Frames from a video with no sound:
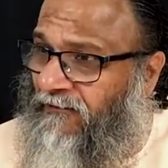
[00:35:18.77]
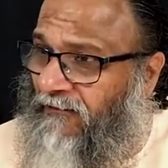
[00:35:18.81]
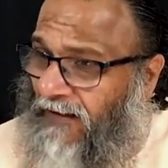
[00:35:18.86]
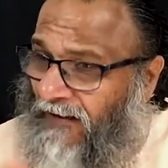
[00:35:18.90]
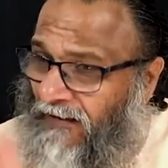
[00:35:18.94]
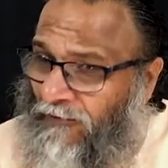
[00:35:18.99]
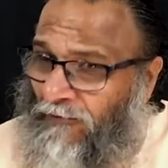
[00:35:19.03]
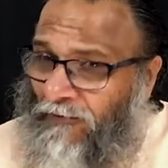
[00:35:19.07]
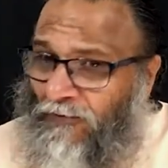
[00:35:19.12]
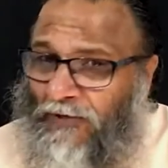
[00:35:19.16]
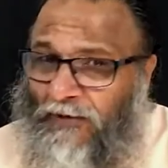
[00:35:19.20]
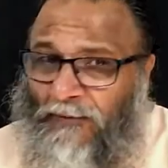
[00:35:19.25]

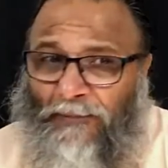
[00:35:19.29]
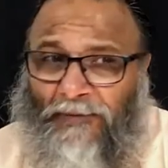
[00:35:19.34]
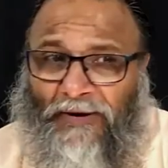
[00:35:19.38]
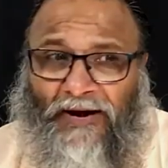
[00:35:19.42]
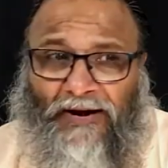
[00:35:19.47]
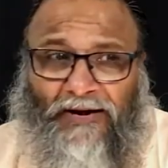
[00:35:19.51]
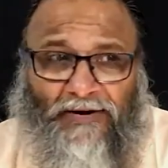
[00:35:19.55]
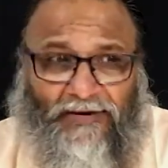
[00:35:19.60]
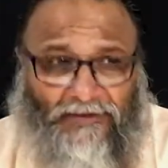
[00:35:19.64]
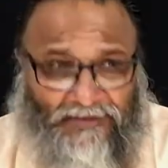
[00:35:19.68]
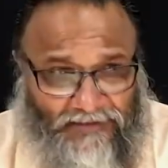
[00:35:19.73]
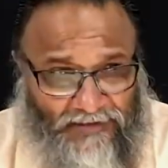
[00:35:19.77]
Why only
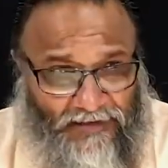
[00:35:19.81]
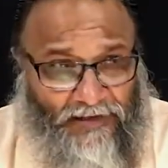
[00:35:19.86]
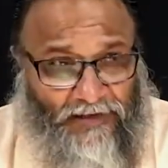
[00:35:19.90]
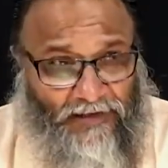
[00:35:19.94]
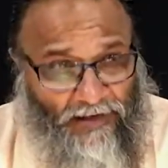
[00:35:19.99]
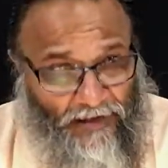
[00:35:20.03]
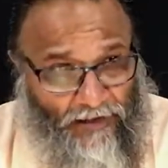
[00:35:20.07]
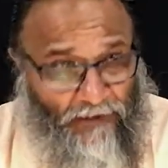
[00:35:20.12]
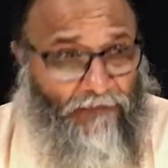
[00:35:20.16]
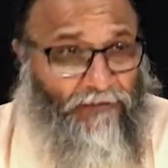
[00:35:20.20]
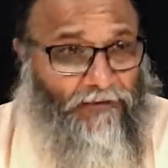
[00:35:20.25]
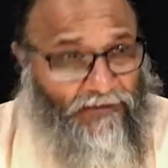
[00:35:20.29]
planets?
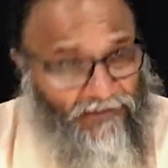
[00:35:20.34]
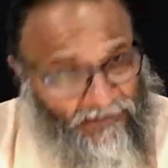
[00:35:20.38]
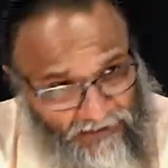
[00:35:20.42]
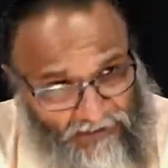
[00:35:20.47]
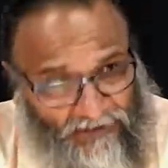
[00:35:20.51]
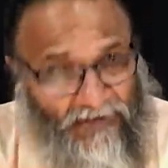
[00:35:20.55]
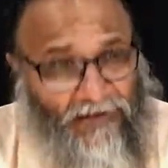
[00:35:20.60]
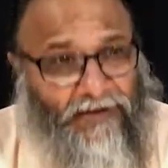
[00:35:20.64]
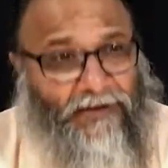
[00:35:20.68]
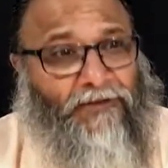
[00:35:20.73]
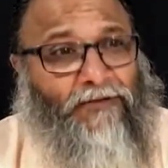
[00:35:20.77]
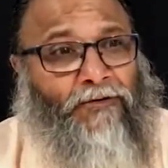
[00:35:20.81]

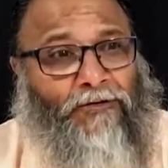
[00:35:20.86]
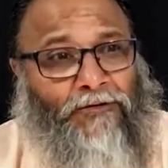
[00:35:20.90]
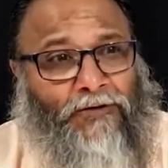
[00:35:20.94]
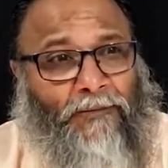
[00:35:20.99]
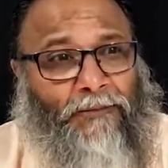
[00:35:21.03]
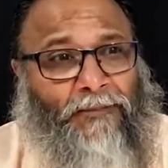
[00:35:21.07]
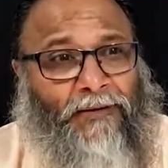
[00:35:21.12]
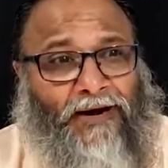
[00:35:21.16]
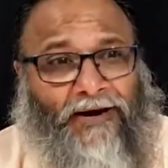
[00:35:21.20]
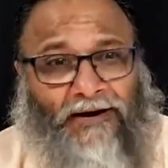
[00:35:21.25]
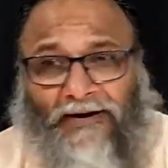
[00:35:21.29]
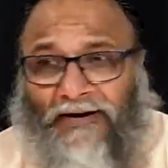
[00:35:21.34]
Everything that is on
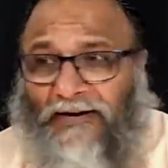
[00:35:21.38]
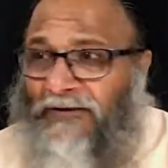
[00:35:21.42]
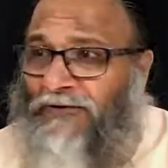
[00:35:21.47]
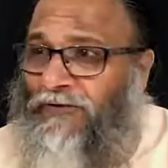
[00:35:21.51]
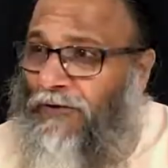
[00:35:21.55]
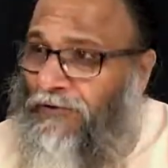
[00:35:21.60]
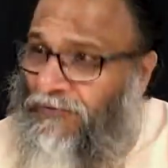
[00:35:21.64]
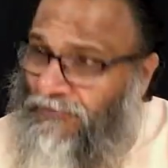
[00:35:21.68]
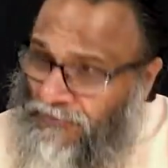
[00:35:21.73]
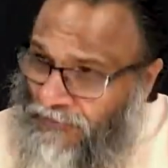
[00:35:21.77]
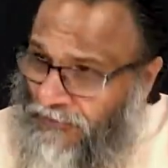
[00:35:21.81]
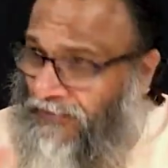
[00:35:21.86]
the
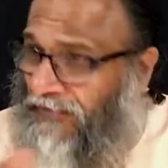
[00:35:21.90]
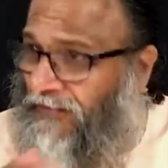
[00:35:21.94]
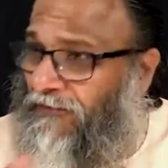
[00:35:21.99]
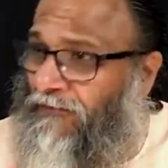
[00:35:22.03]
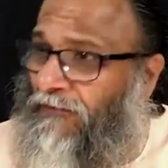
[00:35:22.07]
planets also,